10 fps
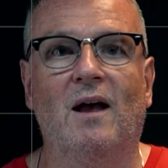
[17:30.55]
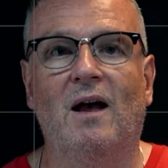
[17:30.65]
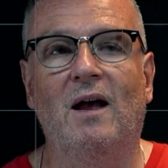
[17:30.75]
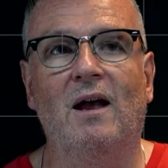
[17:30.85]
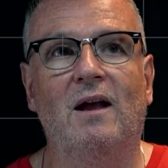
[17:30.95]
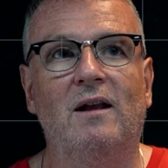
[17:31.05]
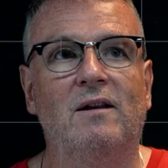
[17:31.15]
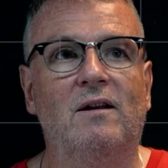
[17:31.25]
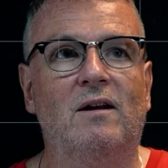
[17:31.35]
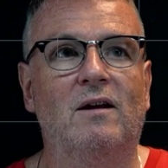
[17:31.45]

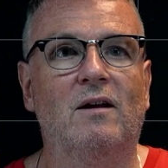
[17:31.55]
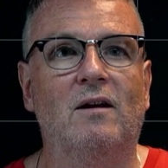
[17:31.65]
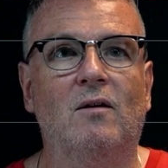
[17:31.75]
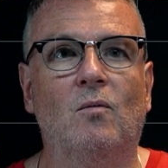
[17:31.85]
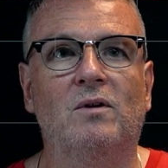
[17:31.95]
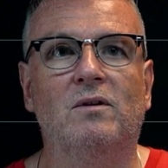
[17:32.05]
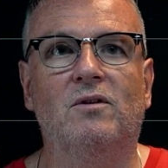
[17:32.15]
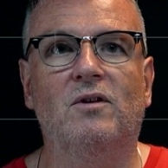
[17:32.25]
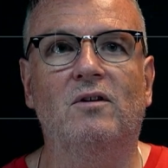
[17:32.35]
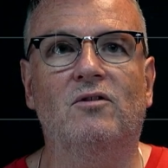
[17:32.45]
And one of the
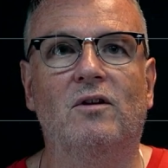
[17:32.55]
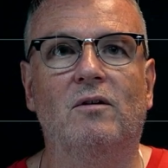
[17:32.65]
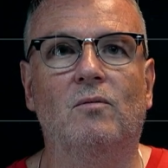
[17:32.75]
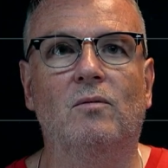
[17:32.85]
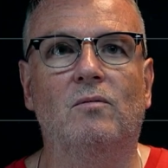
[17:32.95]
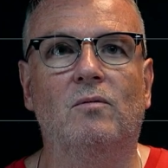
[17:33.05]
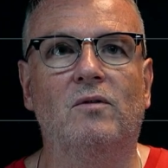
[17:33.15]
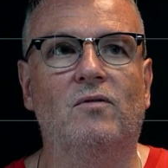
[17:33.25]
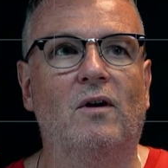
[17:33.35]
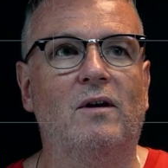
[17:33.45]
things that we
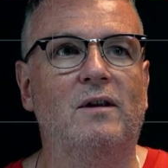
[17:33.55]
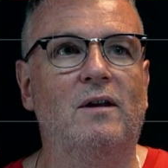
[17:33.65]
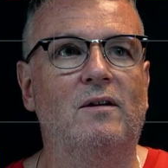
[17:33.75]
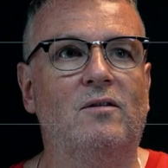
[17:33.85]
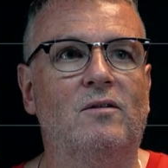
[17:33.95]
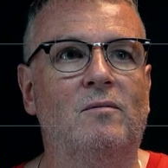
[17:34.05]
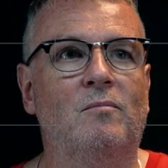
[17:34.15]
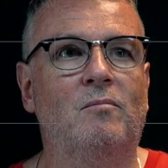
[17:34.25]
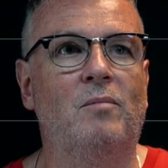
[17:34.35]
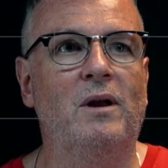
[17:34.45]
find is,
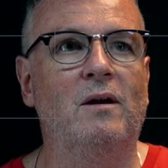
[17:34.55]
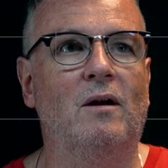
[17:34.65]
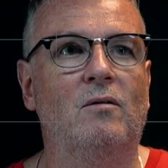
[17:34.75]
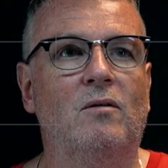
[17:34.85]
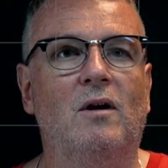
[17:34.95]
bingo,